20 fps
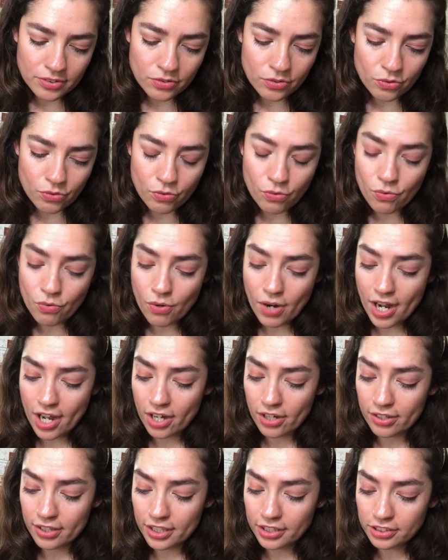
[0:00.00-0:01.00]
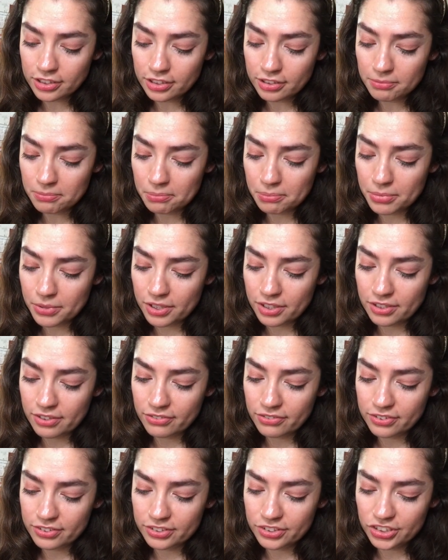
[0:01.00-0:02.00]
Wow, that's a
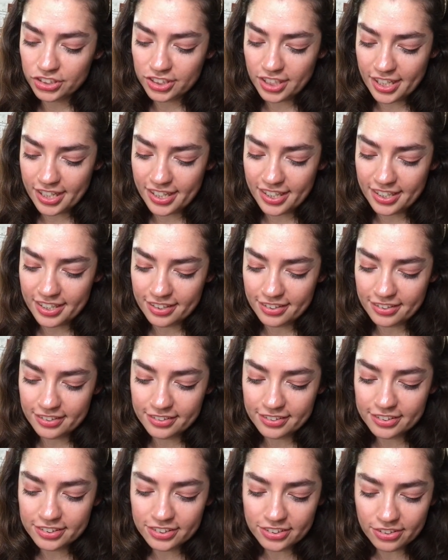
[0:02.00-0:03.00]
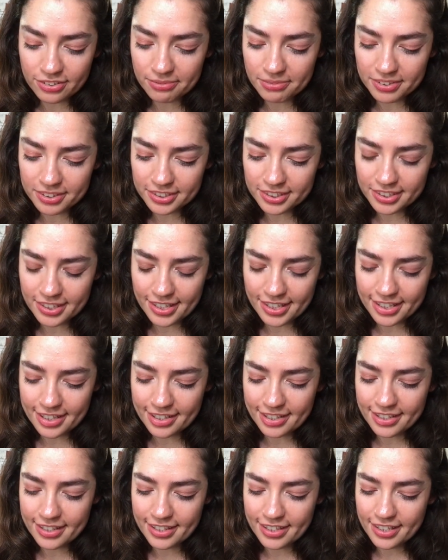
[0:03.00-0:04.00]
beautiful shade. It looks almost
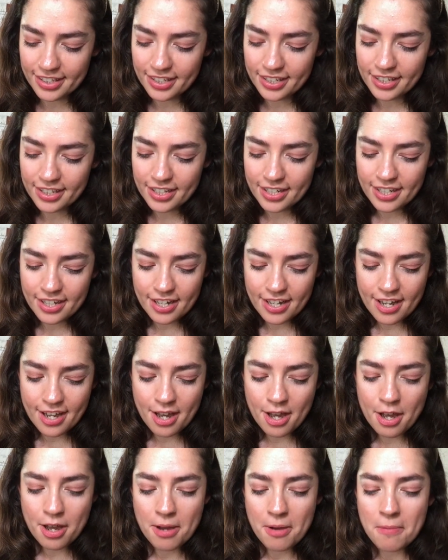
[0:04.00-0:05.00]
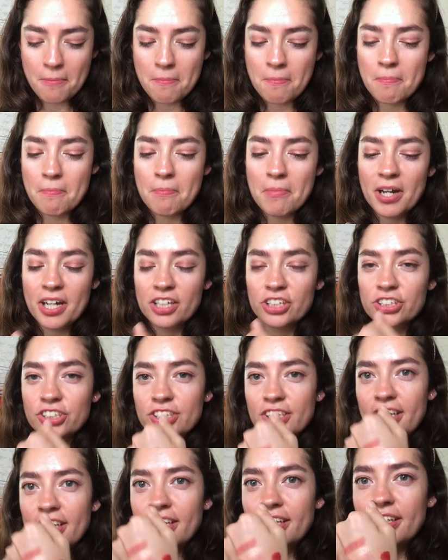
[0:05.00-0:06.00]
like my
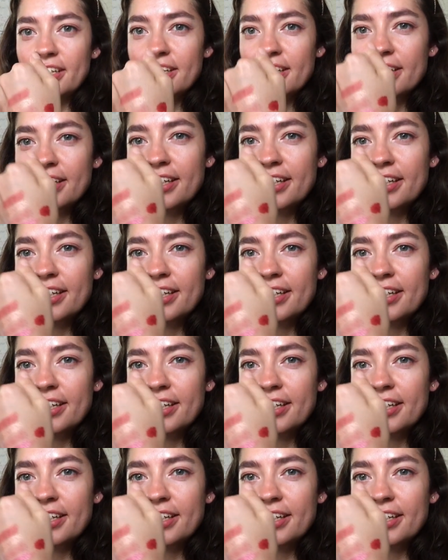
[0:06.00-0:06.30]
shade.